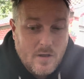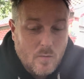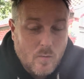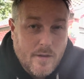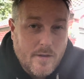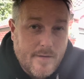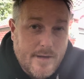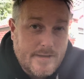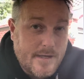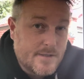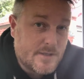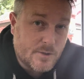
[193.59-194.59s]
Whether that's
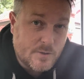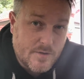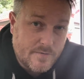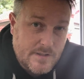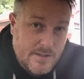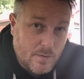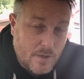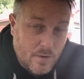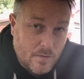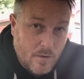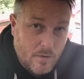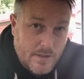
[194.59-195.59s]
exclusivity, we
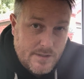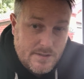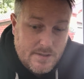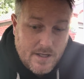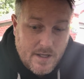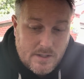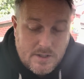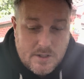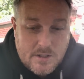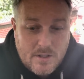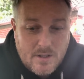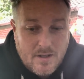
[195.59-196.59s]
don't know at this stage,
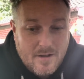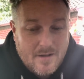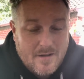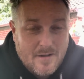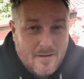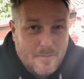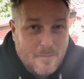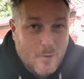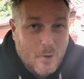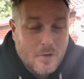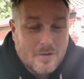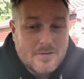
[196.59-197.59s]
but